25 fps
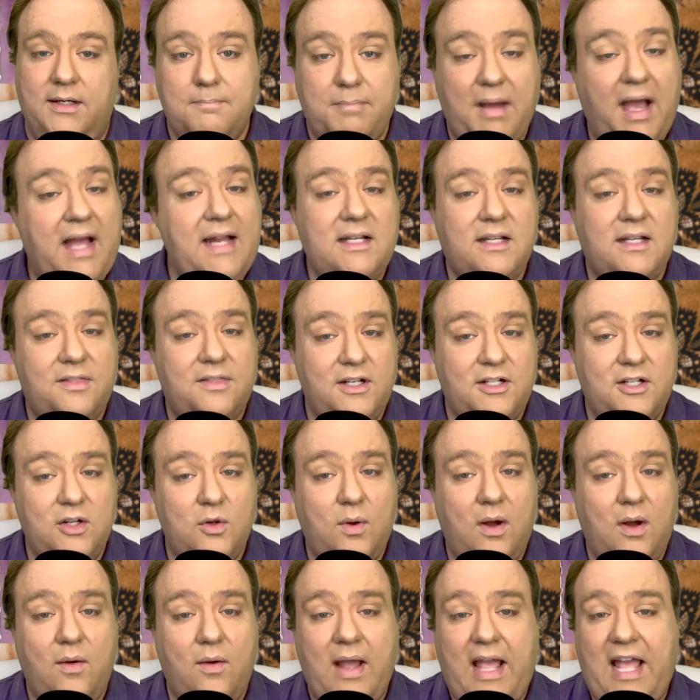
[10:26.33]
But the
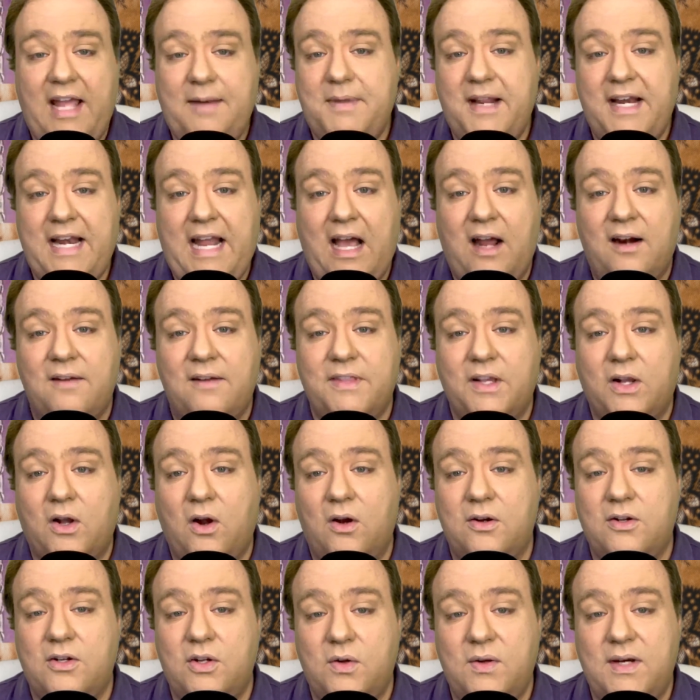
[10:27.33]
duo had been out of the
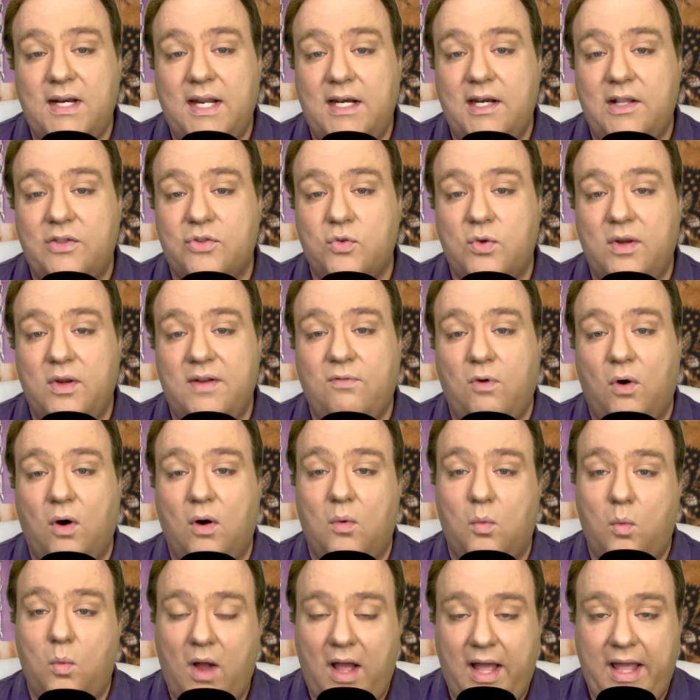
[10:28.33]
cartoon industry for
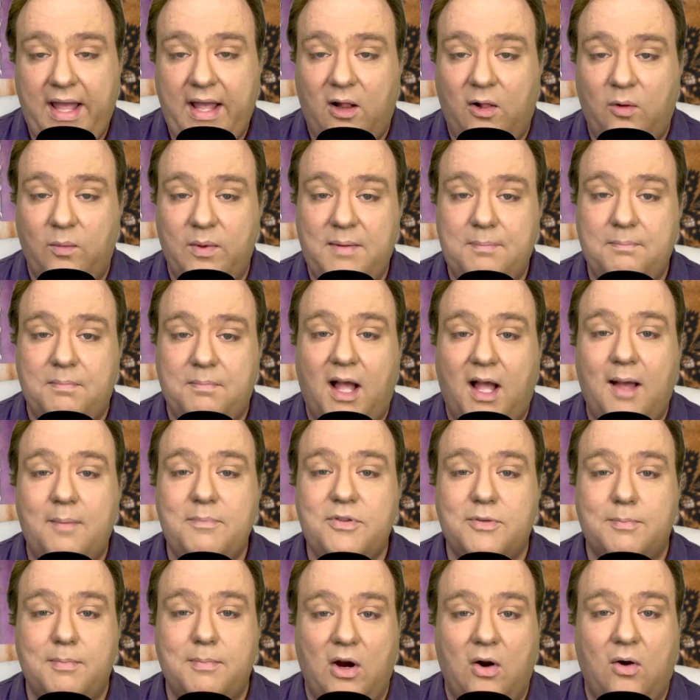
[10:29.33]
a while when
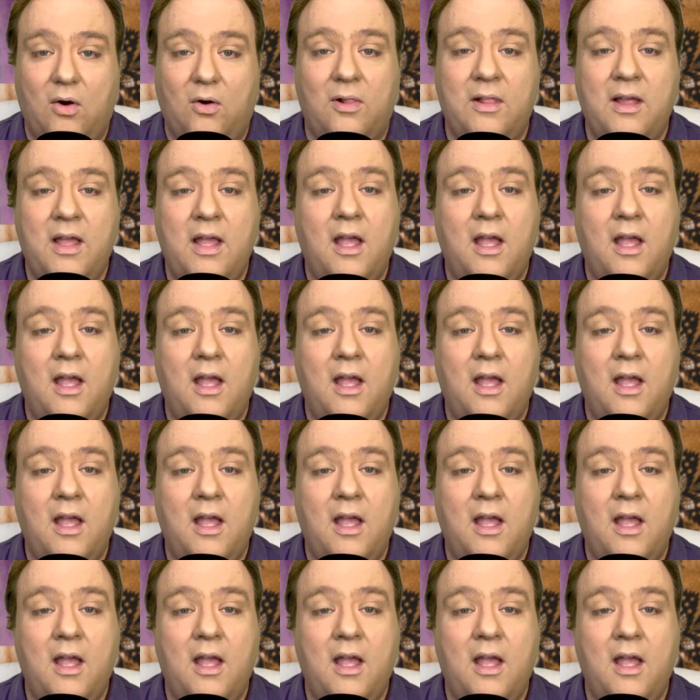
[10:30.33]
Bobbs-Merrill